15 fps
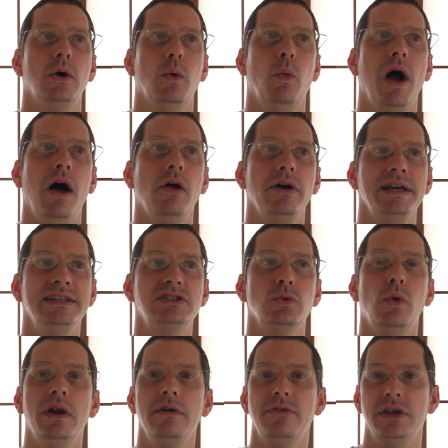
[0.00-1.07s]
Well, it's
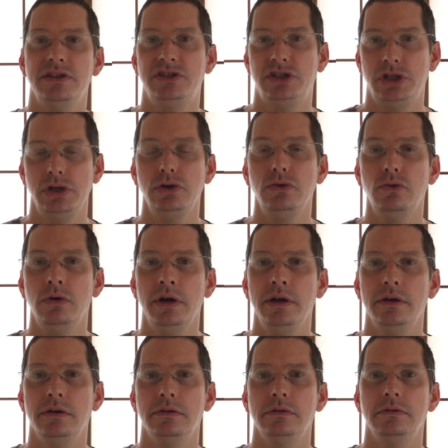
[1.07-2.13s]
one of the
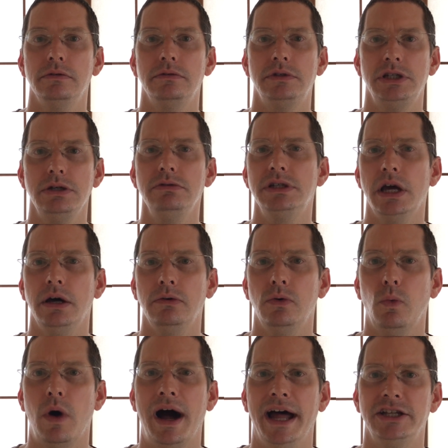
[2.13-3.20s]

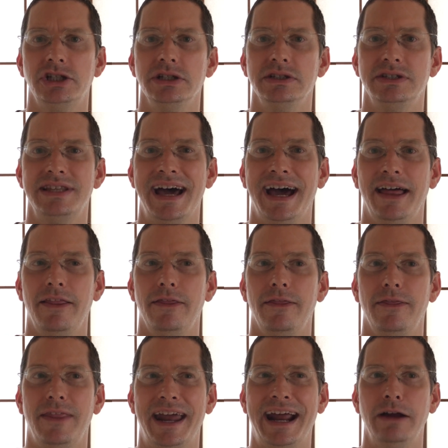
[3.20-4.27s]
two-tone watches that
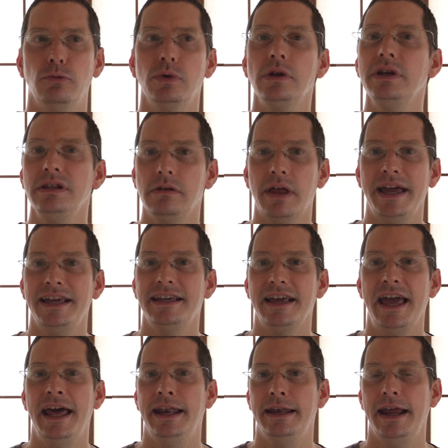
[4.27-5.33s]
I really like,
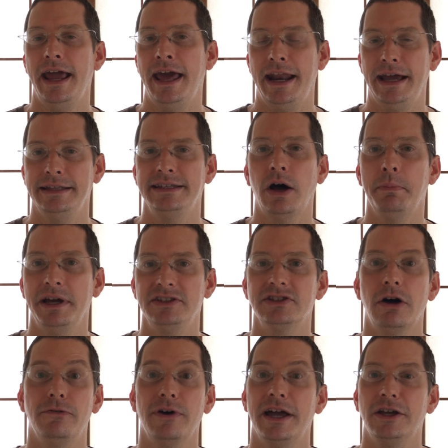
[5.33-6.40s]
and I tell
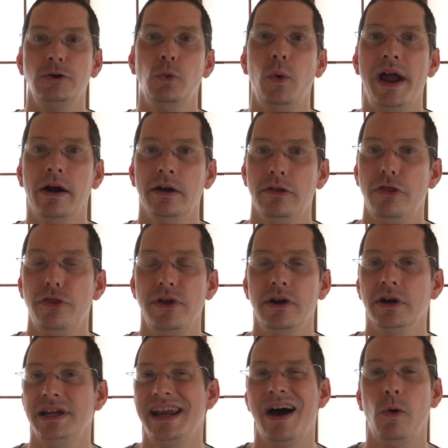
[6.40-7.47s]
myself I could wear in
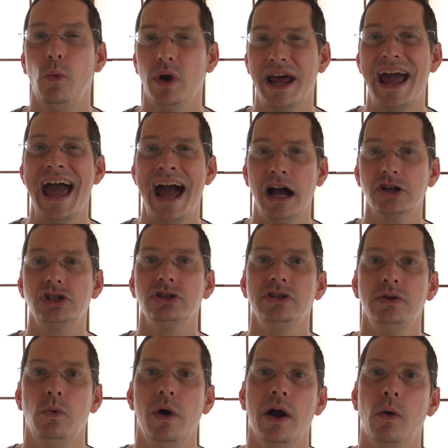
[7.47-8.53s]
theory. Now, would I
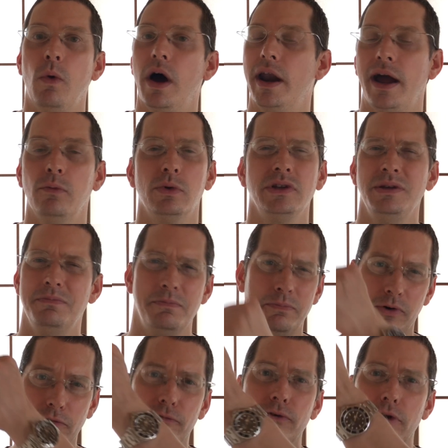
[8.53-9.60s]
actually wear one? I really
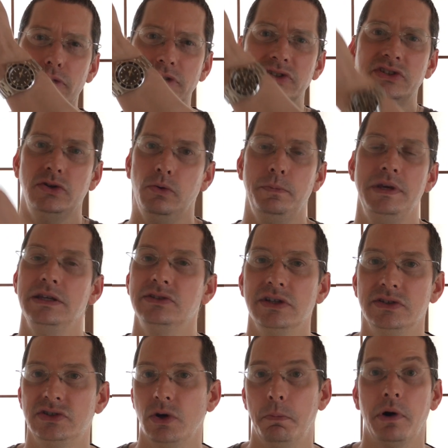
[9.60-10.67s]
prefer the steel
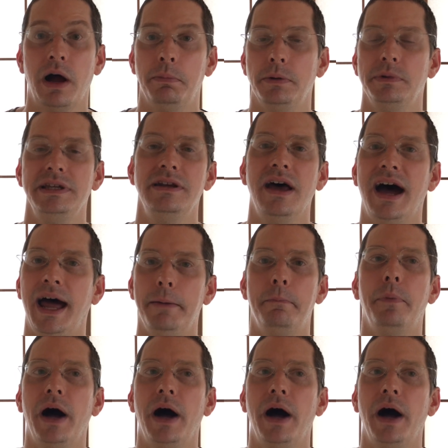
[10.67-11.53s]
pieces, so probably not.